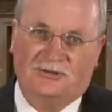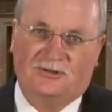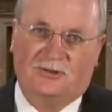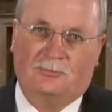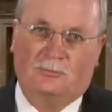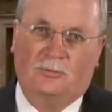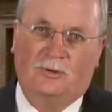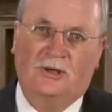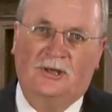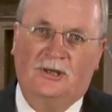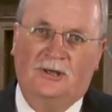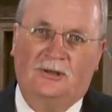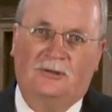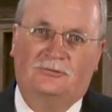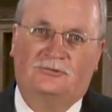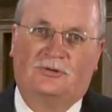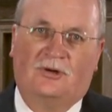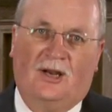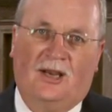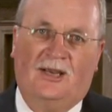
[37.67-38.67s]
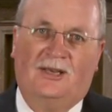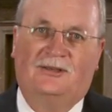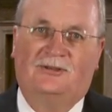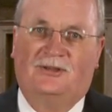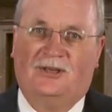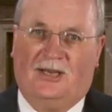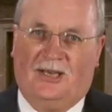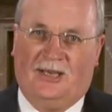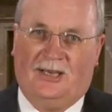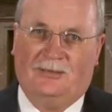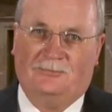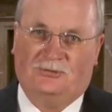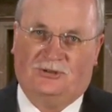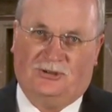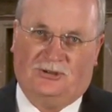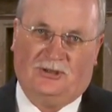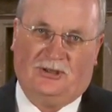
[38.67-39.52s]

some real trying times in